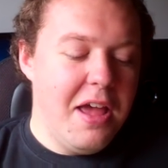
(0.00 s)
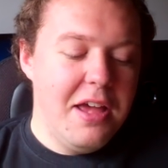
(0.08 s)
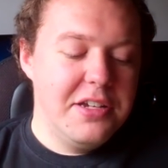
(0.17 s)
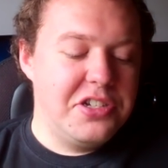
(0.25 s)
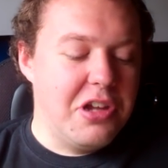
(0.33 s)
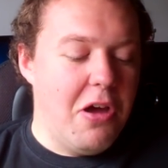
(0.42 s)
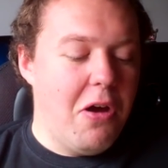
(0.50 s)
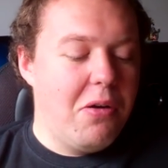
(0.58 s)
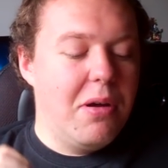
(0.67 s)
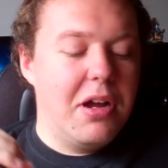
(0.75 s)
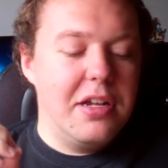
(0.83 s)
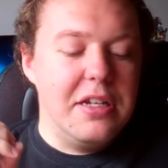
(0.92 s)

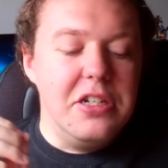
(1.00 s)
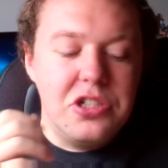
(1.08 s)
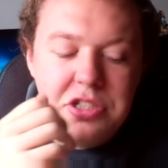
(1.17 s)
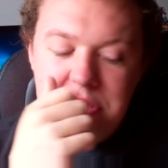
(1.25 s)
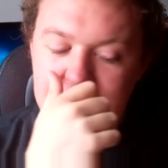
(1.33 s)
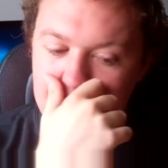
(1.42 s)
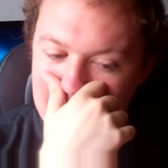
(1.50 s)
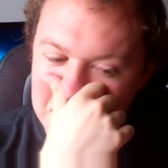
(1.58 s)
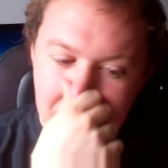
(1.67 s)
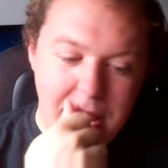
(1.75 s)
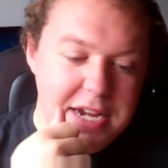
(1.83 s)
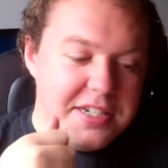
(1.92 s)
So
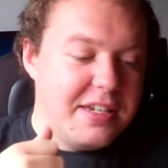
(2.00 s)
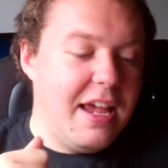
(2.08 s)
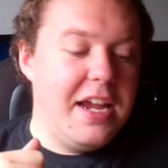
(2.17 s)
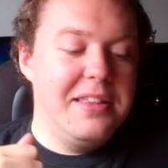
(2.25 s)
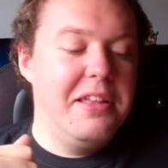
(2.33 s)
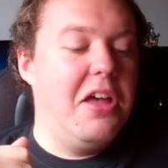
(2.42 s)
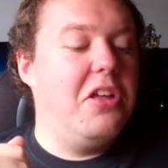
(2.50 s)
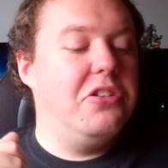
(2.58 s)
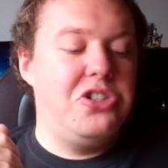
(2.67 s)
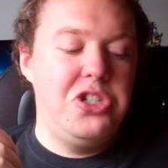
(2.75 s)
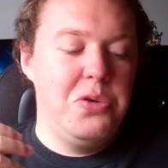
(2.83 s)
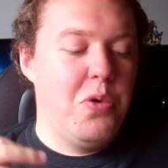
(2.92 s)
Theresa May saying that
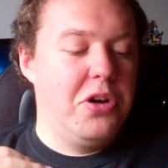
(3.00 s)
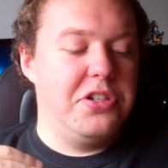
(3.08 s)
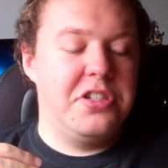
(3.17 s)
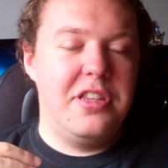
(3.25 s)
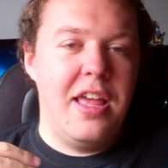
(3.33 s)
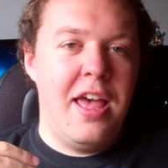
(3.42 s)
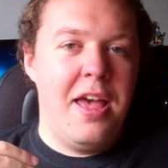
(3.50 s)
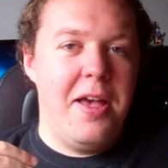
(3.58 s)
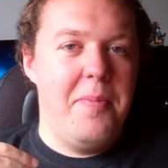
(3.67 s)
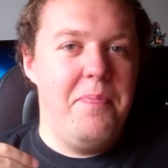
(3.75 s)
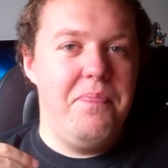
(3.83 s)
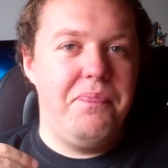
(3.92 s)
she wants
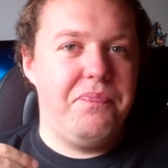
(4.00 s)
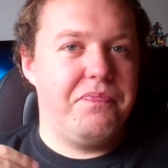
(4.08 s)
the